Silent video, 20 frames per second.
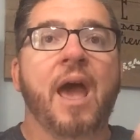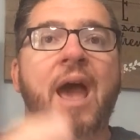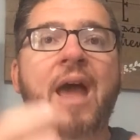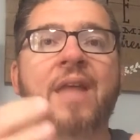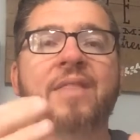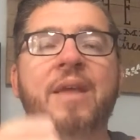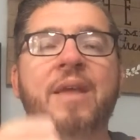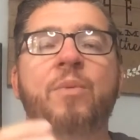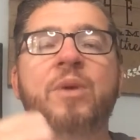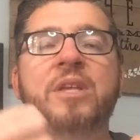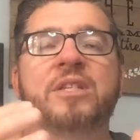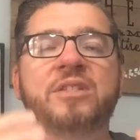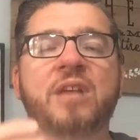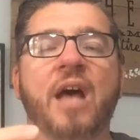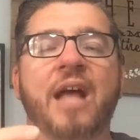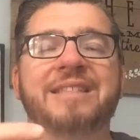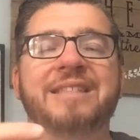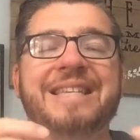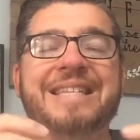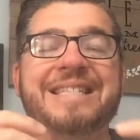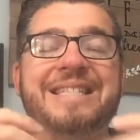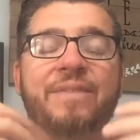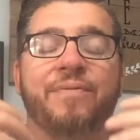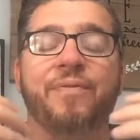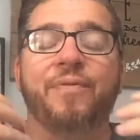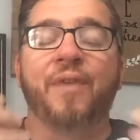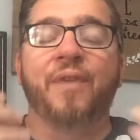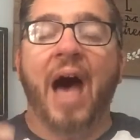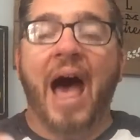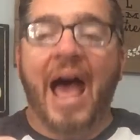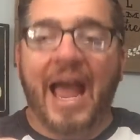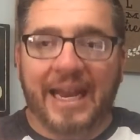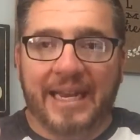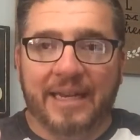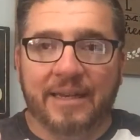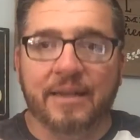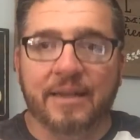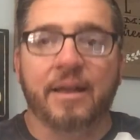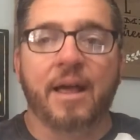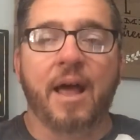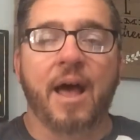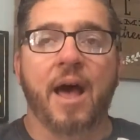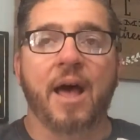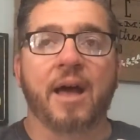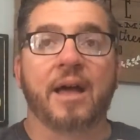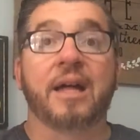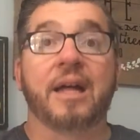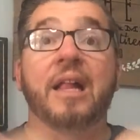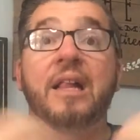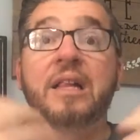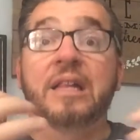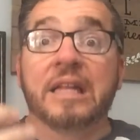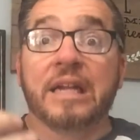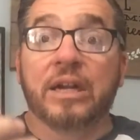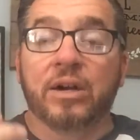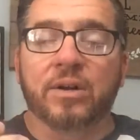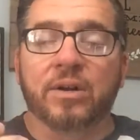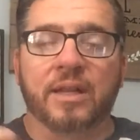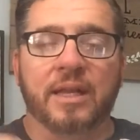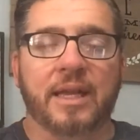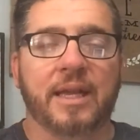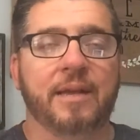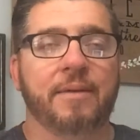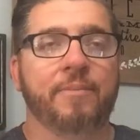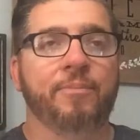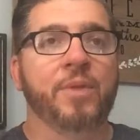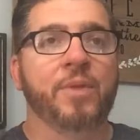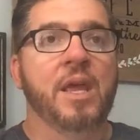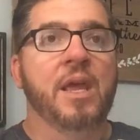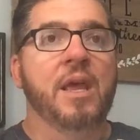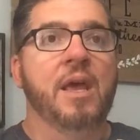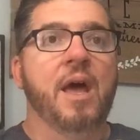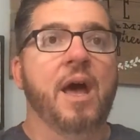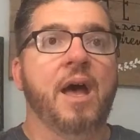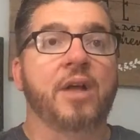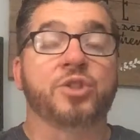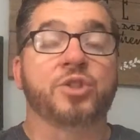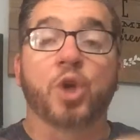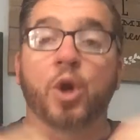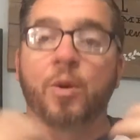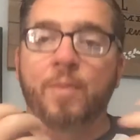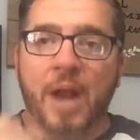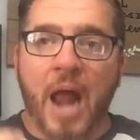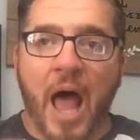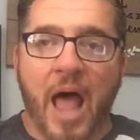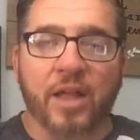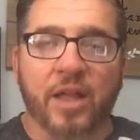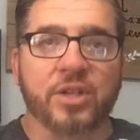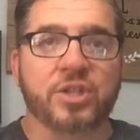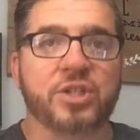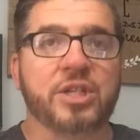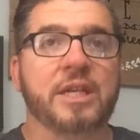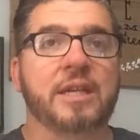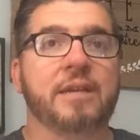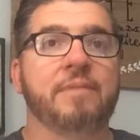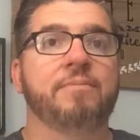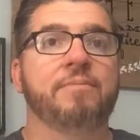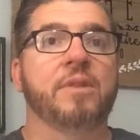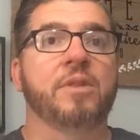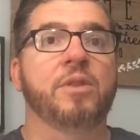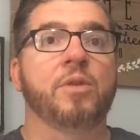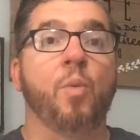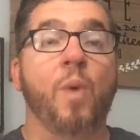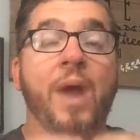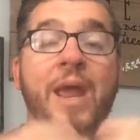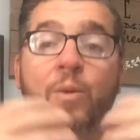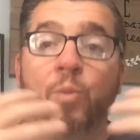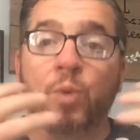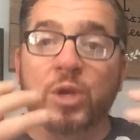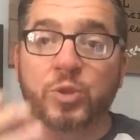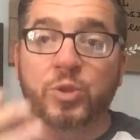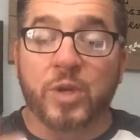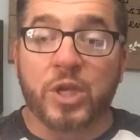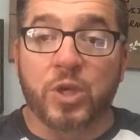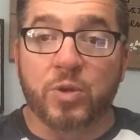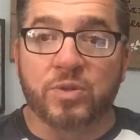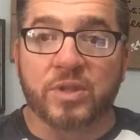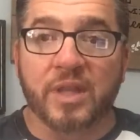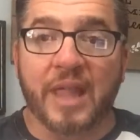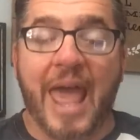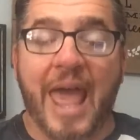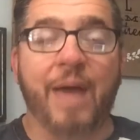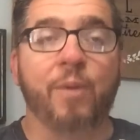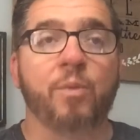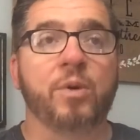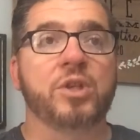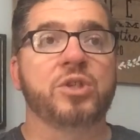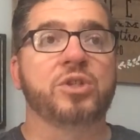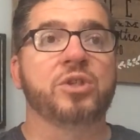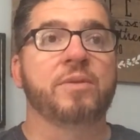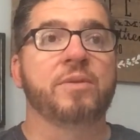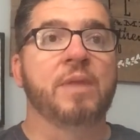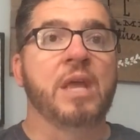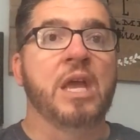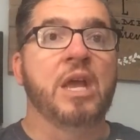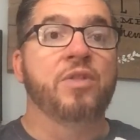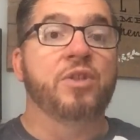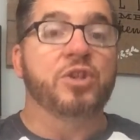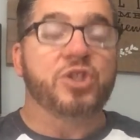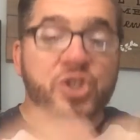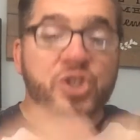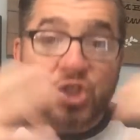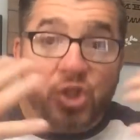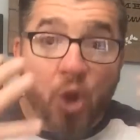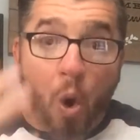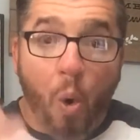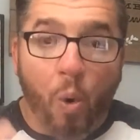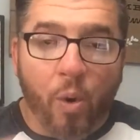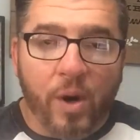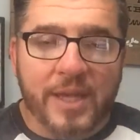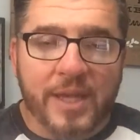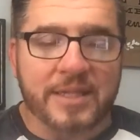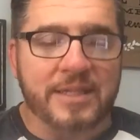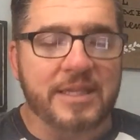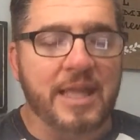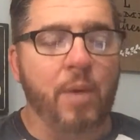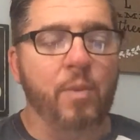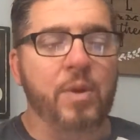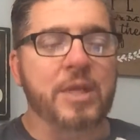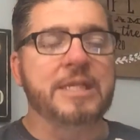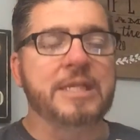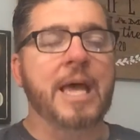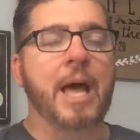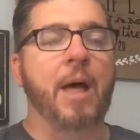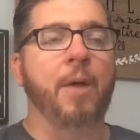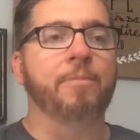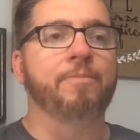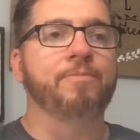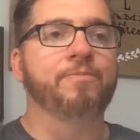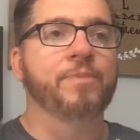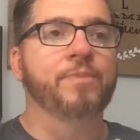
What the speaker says: And then we sought to define clearly terminology, the way in which we use language, the stories that we tell.